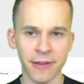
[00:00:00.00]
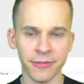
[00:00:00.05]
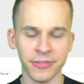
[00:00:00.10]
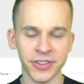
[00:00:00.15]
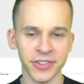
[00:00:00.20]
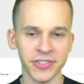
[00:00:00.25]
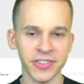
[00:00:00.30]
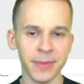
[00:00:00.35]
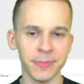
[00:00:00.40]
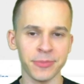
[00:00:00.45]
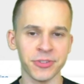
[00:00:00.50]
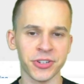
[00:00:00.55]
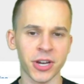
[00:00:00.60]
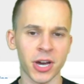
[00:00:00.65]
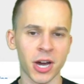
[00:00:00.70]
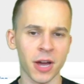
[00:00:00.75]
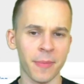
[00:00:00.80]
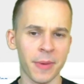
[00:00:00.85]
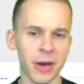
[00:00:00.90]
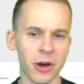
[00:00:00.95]
six games to
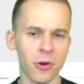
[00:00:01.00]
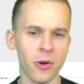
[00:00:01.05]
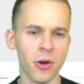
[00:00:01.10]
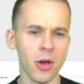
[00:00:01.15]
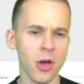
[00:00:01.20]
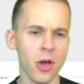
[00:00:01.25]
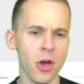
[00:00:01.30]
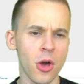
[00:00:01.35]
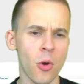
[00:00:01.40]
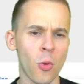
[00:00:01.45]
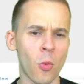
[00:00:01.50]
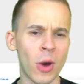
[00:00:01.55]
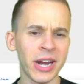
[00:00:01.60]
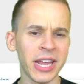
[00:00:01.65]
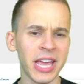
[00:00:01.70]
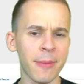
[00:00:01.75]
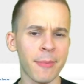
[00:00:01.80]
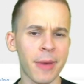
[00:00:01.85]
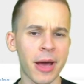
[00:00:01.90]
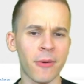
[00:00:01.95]
talk about. One
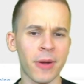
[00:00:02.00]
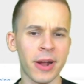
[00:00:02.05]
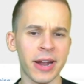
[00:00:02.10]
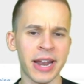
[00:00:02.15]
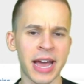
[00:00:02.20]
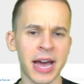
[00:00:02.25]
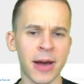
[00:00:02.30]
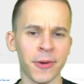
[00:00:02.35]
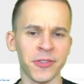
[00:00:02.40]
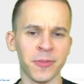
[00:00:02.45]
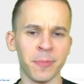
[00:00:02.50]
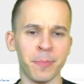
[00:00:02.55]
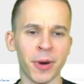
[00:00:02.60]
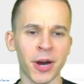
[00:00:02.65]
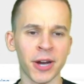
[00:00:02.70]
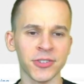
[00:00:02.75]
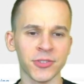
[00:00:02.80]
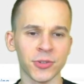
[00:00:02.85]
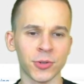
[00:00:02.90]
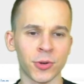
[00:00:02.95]
game out right now. It's
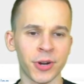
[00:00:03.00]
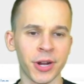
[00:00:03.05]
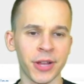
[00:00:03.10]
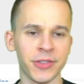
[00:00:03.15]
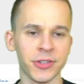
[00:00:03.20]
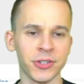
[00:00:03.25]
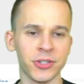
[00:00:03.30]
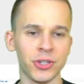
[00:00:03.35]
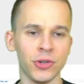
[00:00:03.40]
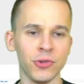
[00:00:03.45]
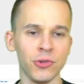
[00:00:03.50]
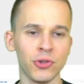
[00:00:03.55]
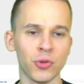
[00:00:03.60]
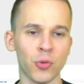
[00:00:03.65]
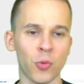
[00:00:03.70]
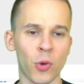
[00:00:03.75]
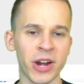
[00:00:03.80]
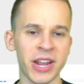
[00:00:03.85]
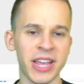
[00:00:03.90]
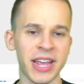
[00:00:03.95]
Bucks Hornets at
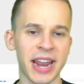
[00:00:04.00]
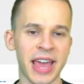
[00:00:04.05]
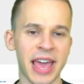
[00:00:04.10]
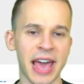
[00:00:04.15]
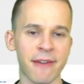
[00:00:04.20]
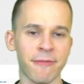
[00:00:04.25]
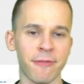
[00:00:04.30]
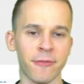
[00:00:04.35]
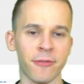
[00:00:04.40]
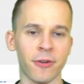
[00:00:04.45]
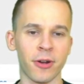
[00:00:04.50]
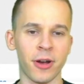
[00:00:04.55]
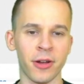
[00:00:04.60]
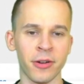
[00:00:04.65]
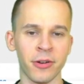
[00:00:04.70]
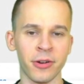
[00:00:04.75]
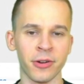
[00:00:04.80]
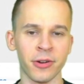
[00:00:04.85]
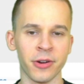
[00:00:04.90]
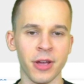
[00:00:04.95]
220.5 over
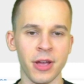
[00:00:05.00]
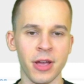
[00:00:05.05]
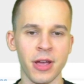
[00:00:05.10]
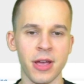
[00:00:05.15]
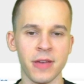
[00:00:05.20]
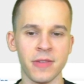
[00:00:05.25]
under.